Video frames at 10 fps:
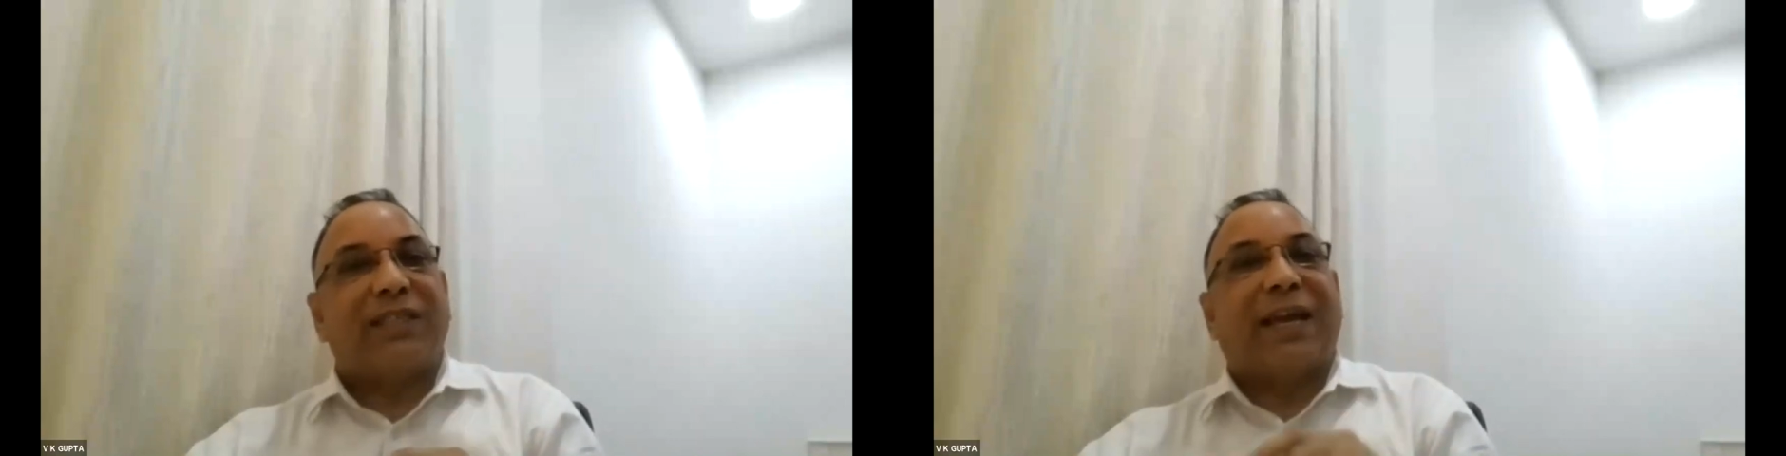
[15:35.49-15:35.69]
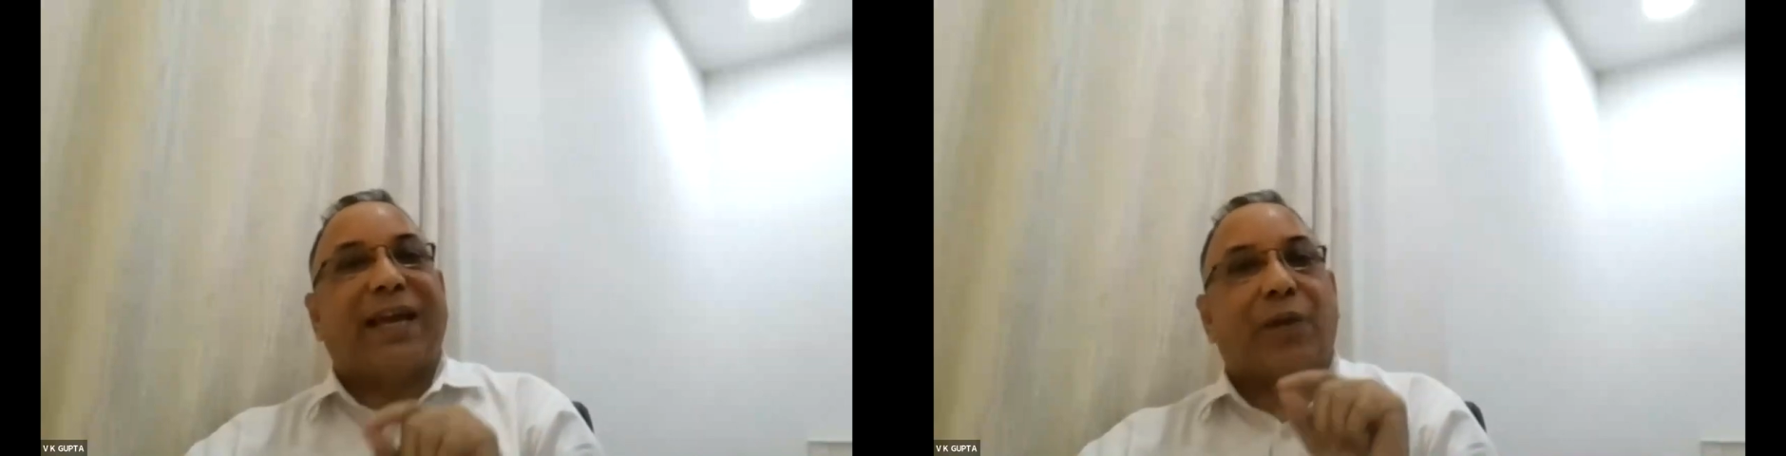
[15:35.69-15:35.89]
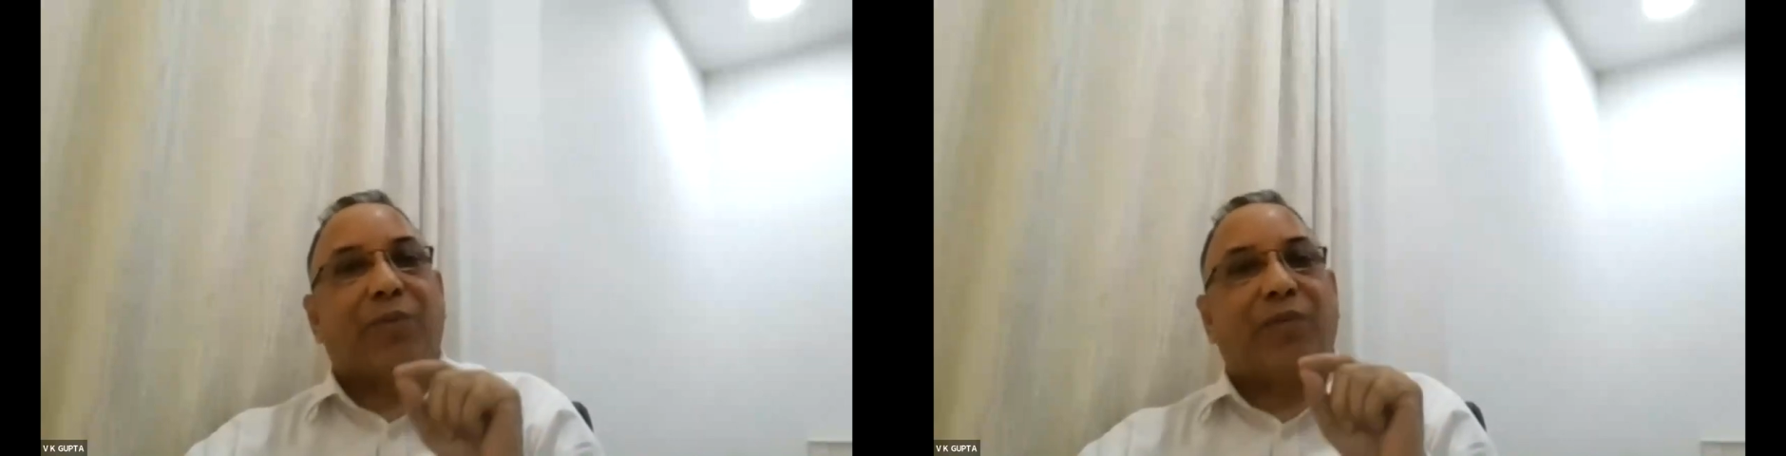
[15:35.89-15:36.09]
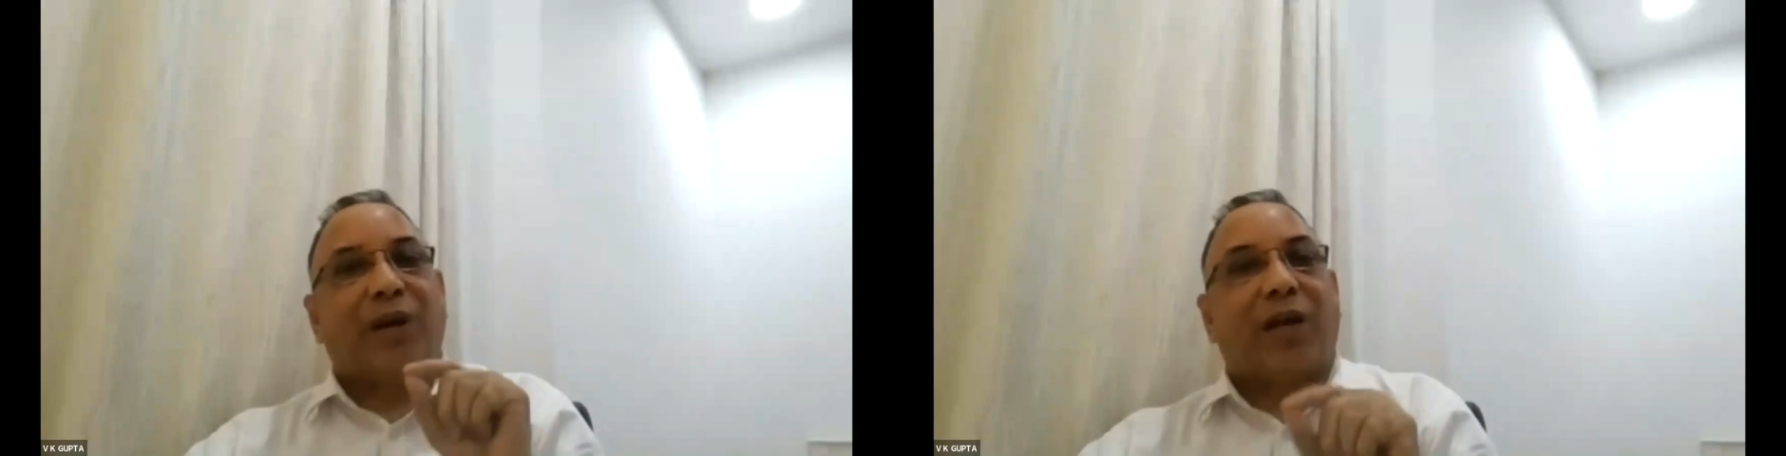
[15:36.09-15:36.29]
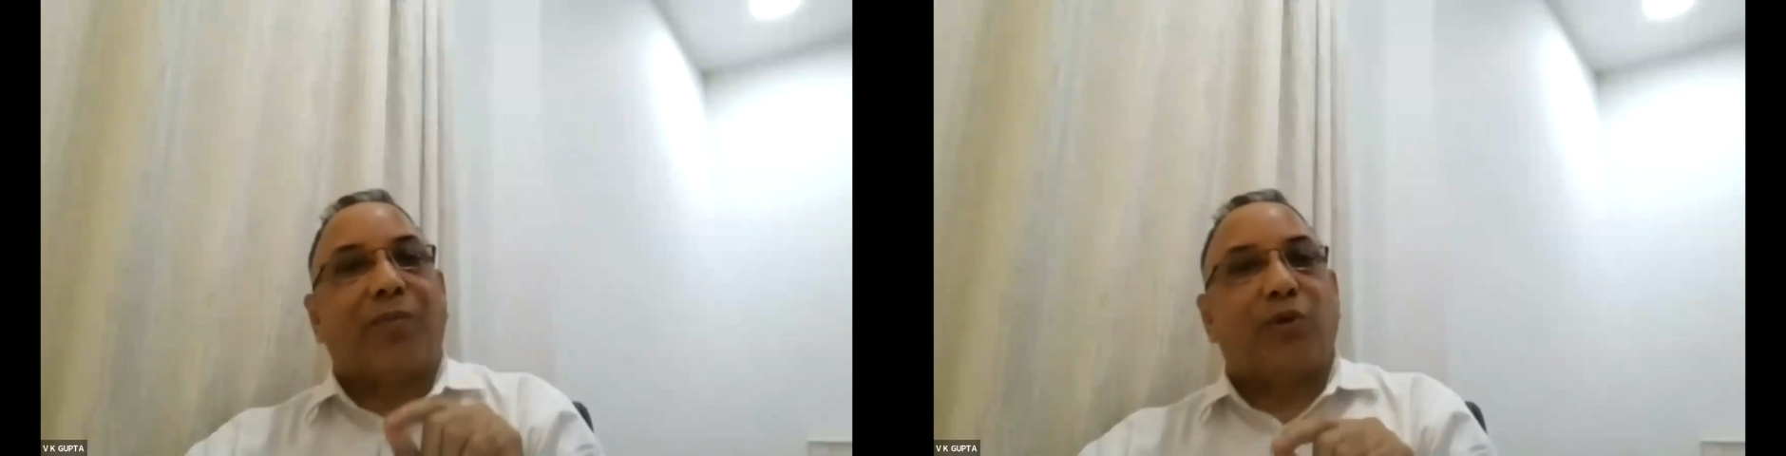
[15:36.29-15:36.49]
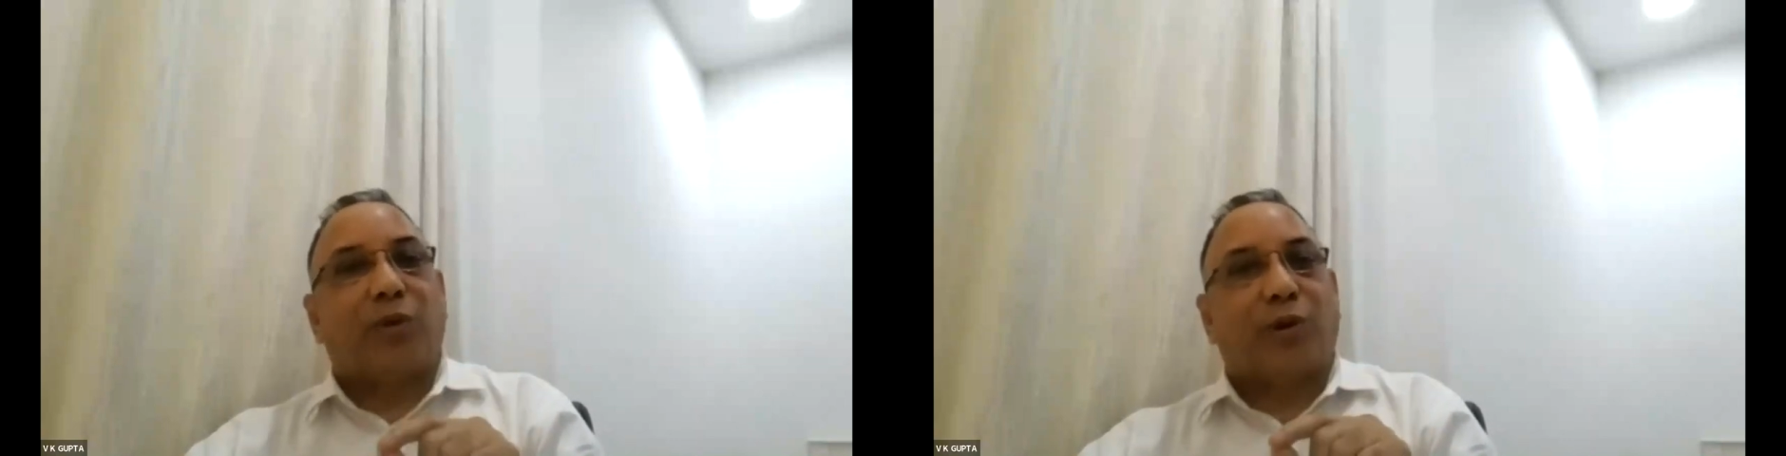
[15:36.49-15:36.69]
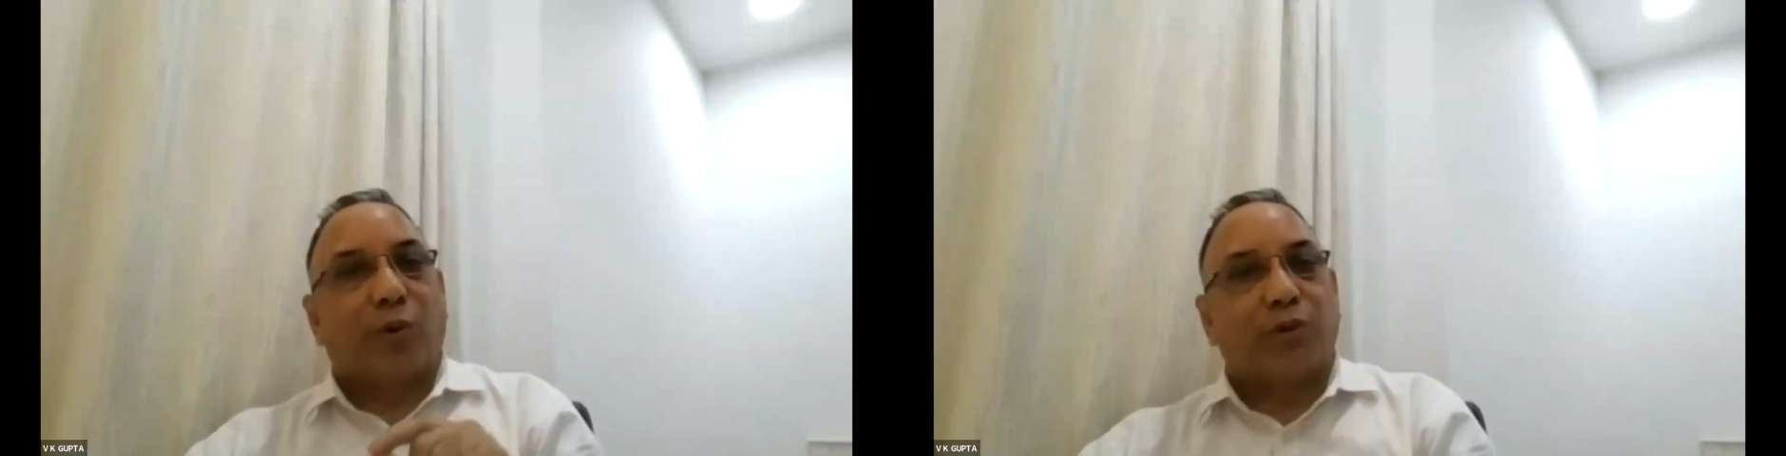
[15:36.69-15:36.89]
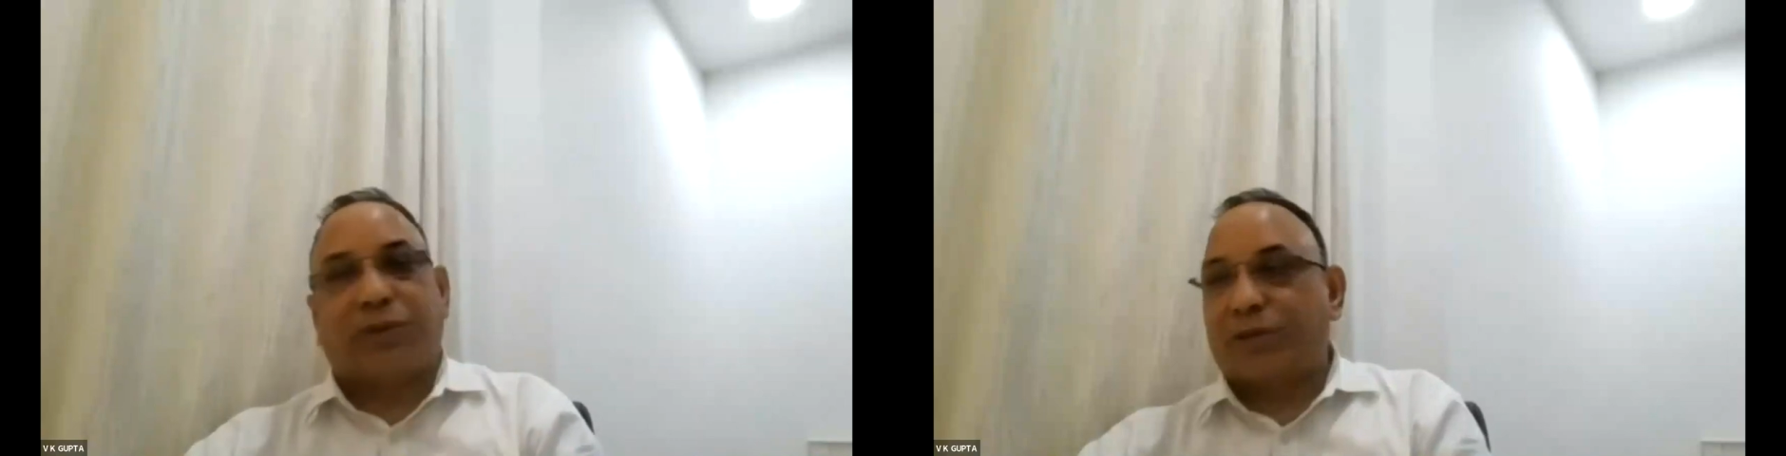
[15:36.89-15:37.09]
CIRP will come to
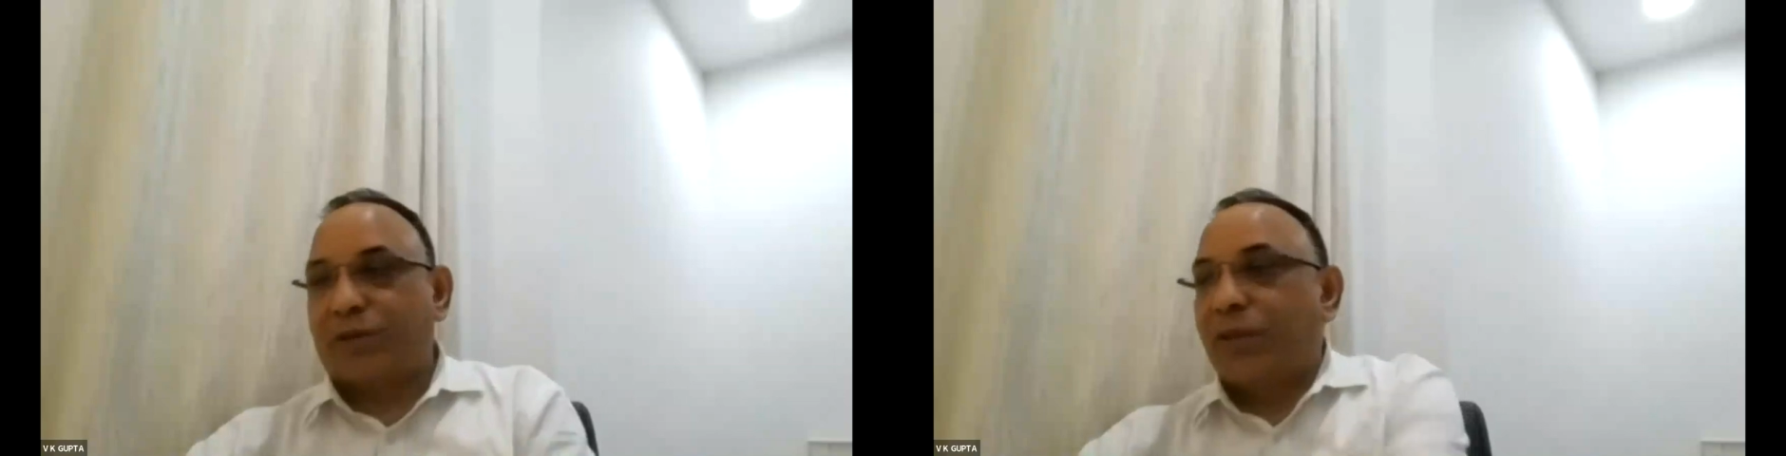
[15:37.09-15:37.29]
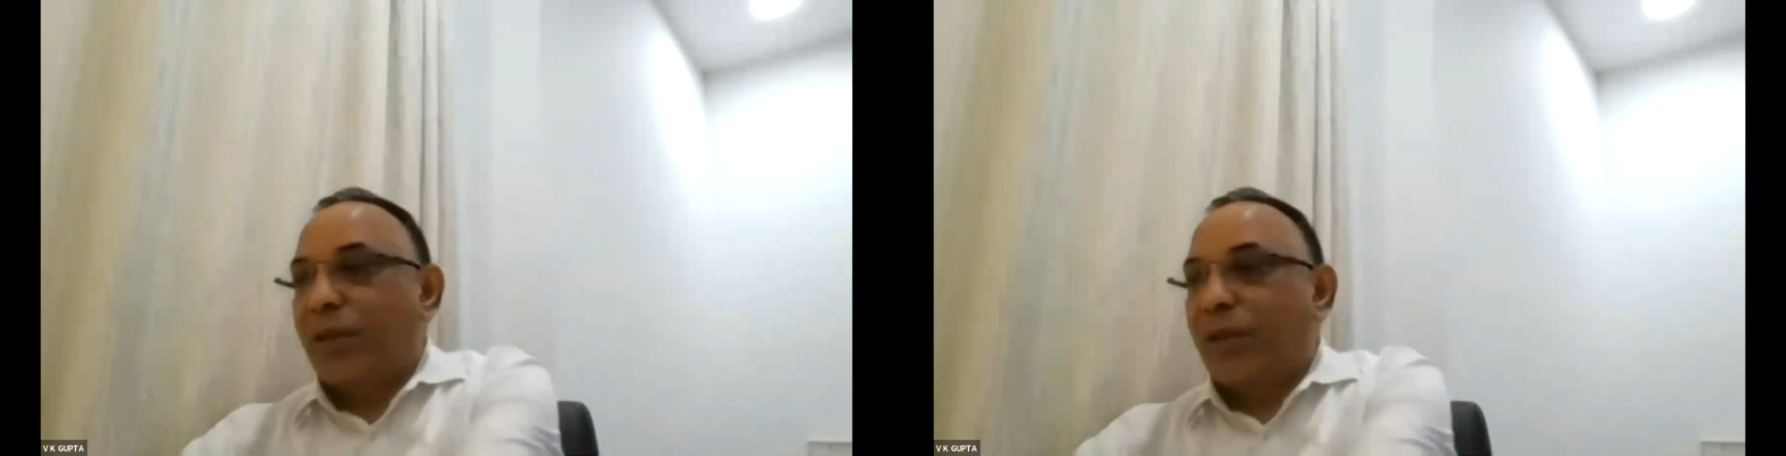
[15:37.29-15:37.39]
close.